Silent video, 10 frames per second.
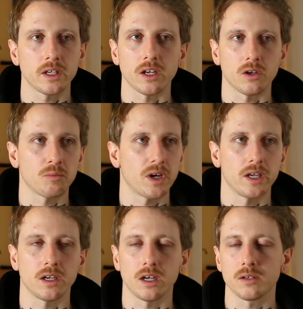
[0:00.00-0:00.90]
you know,
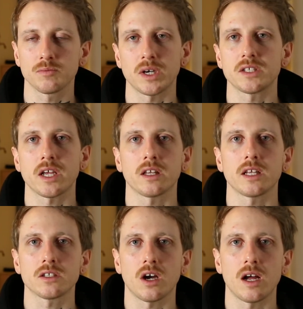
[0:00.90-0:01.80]
by taking
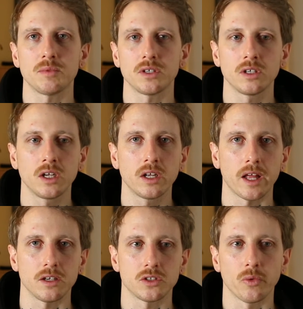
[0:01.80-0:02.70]
that time
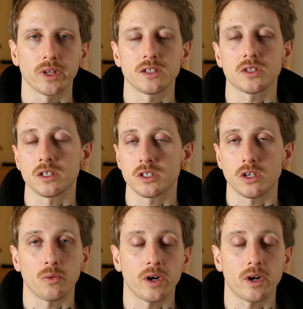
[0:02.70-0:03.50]
and doing these things, you know,